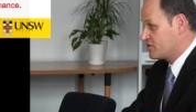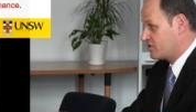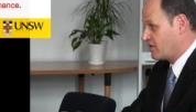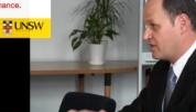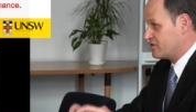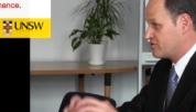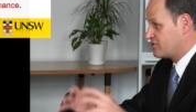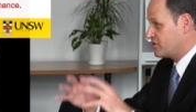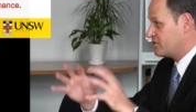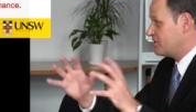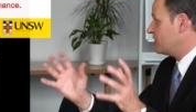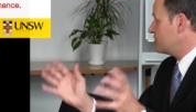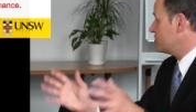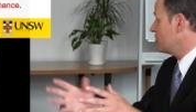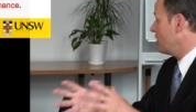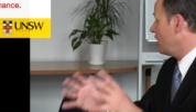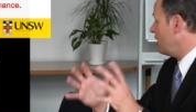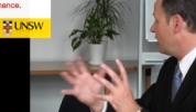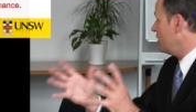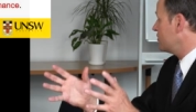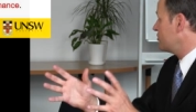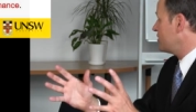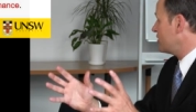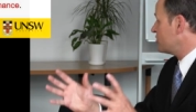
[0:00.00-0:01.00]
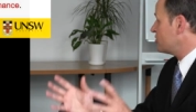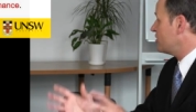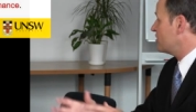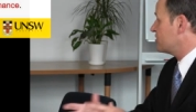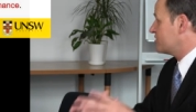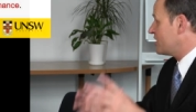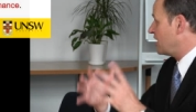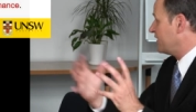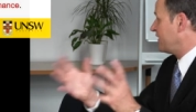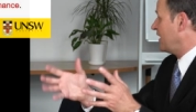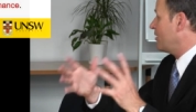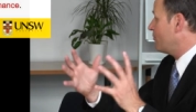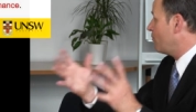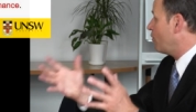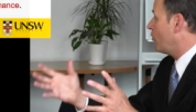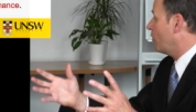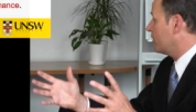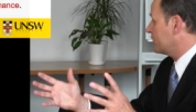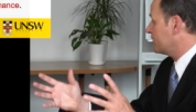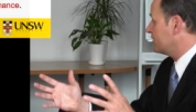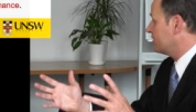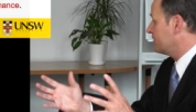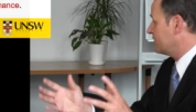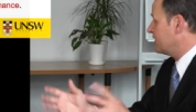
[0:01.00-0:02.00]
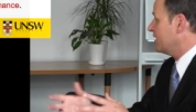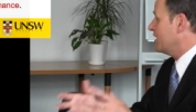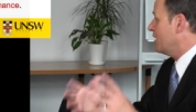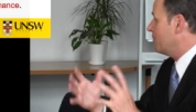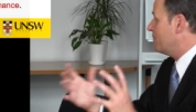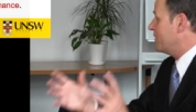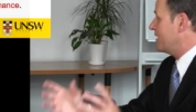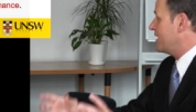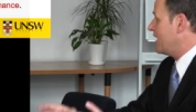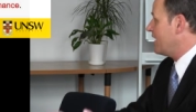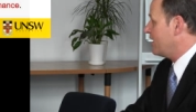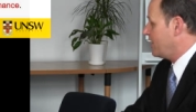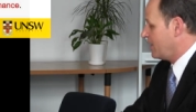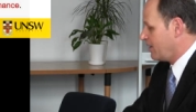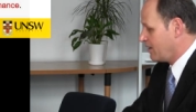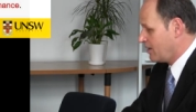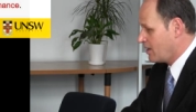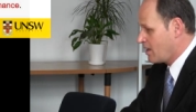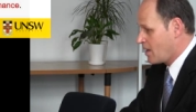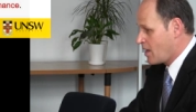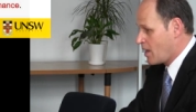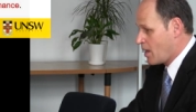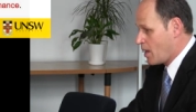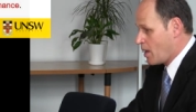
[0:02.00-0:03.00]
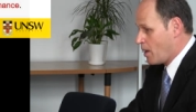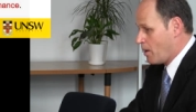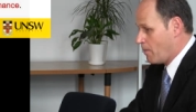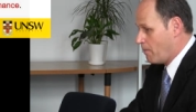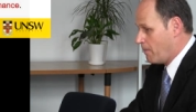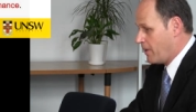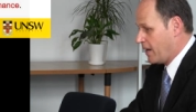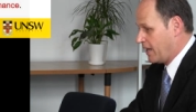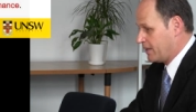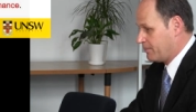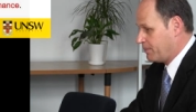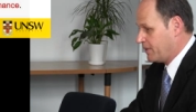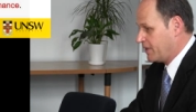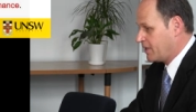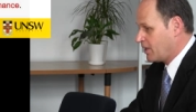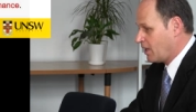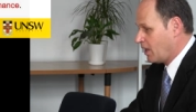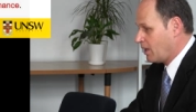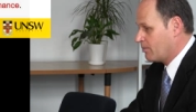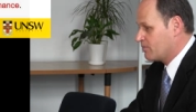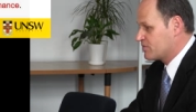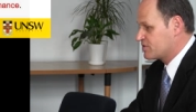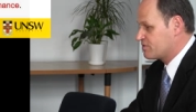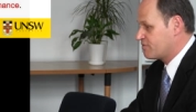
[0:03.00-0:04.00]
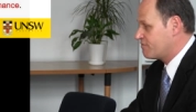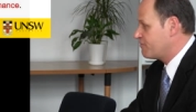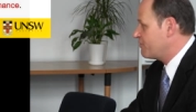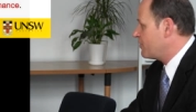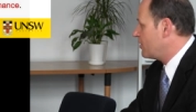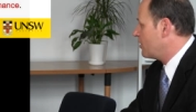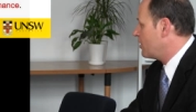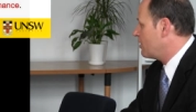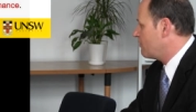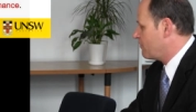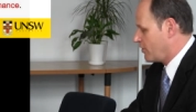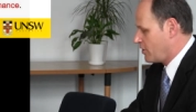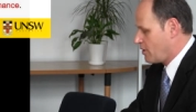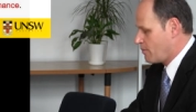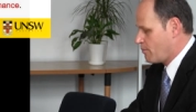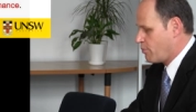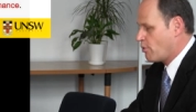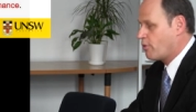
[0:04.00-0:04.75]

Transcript: So the strategic knowledge actually is not that important in the beginning, but becomes very, very